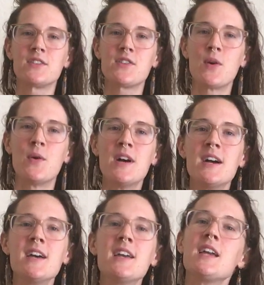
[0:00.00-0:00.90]
So
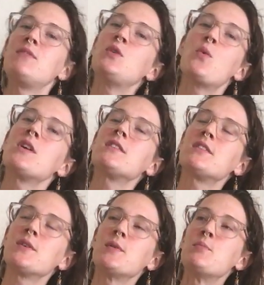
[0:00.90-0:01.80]
if you want to
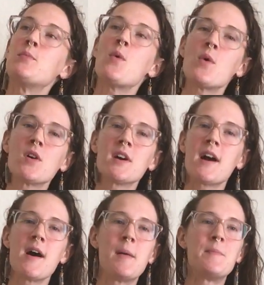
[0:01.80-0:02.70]
learn more,
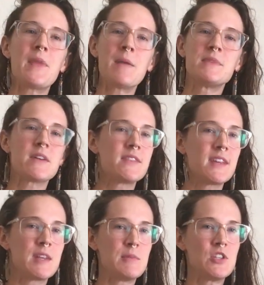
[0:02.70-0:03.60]
I'm definitely
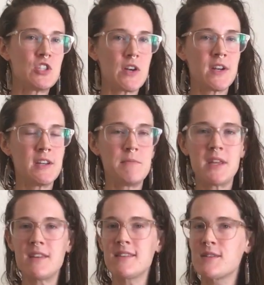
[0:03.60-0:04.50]
going to be sharing and
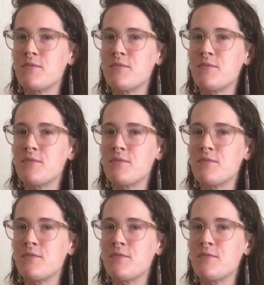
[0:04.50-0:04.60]
making some